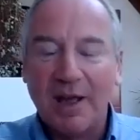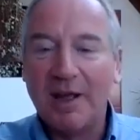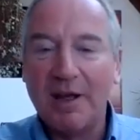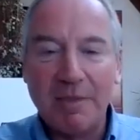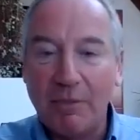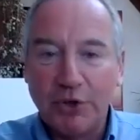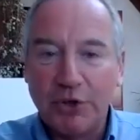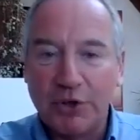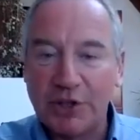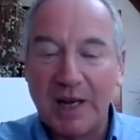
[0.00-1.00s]
They will
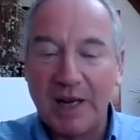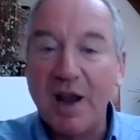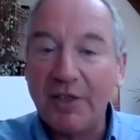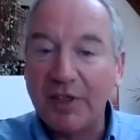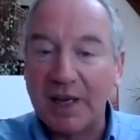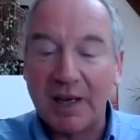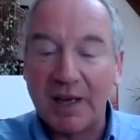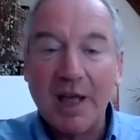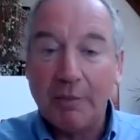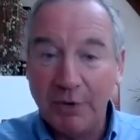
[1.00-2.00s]
just say nothing.
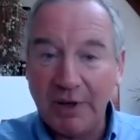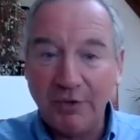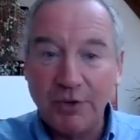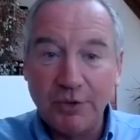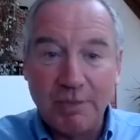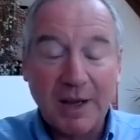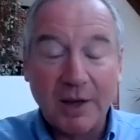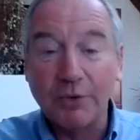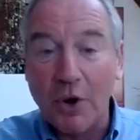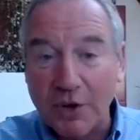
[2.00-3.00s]
But if you make
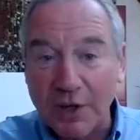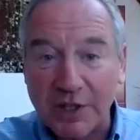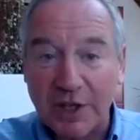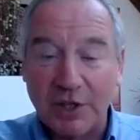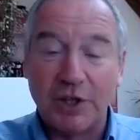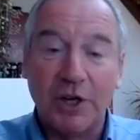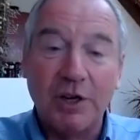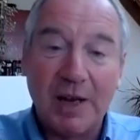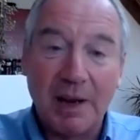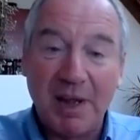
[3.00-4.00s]
a wrong
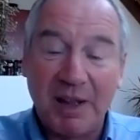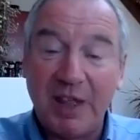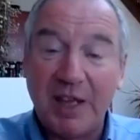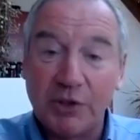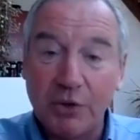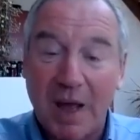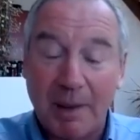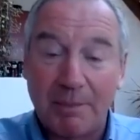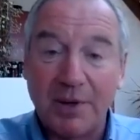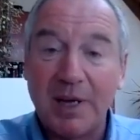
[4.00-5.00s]
decision and bad things do
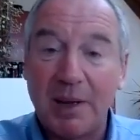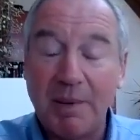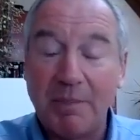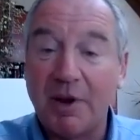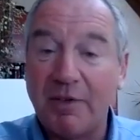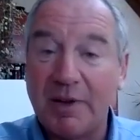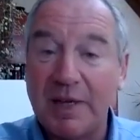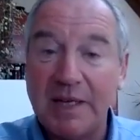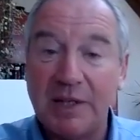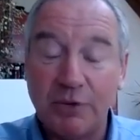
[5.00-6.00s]
happen, then people are very
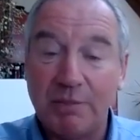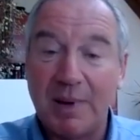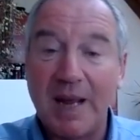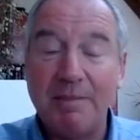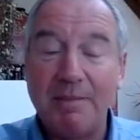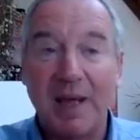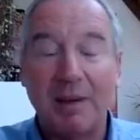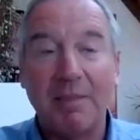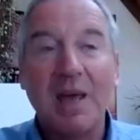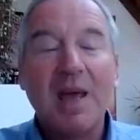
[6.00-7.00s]
easy to blame
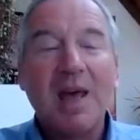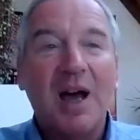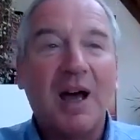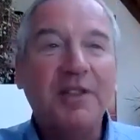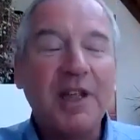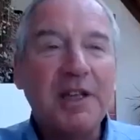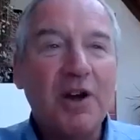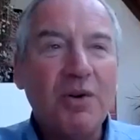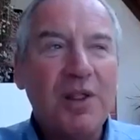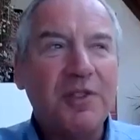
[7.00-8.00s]
them. Yeah. I think the
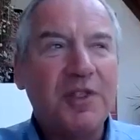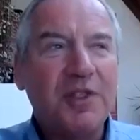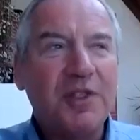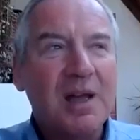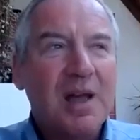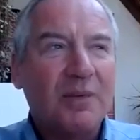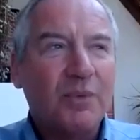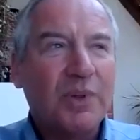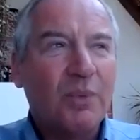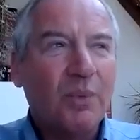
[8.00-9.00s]
only thing
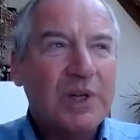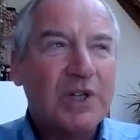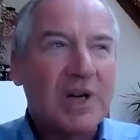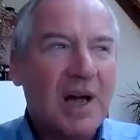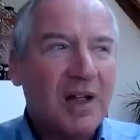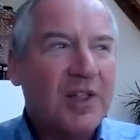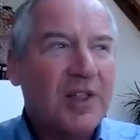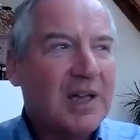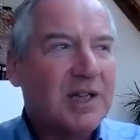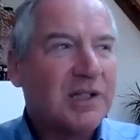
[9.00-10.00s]
which I
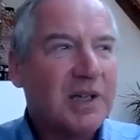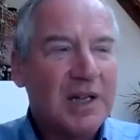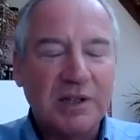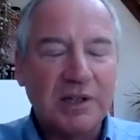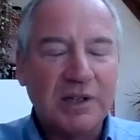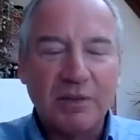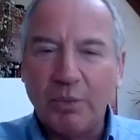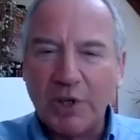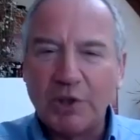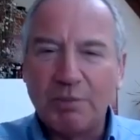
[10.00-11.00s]
think is
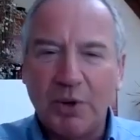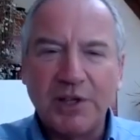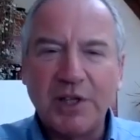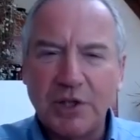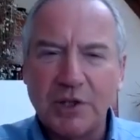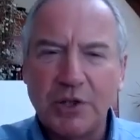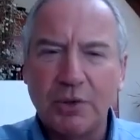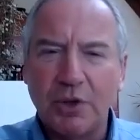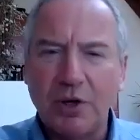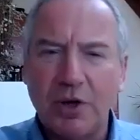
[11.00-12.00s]
which
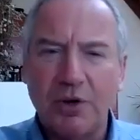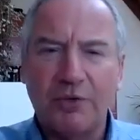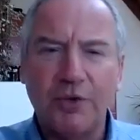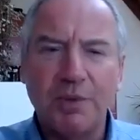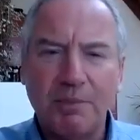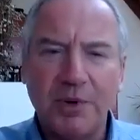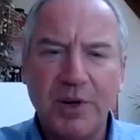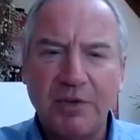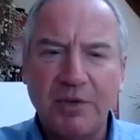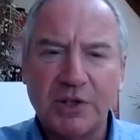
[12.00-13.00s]
politicians should learn from
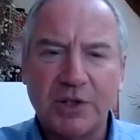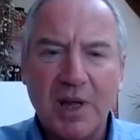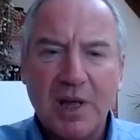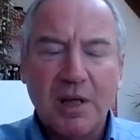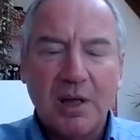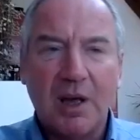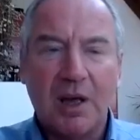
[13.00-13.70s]
the previous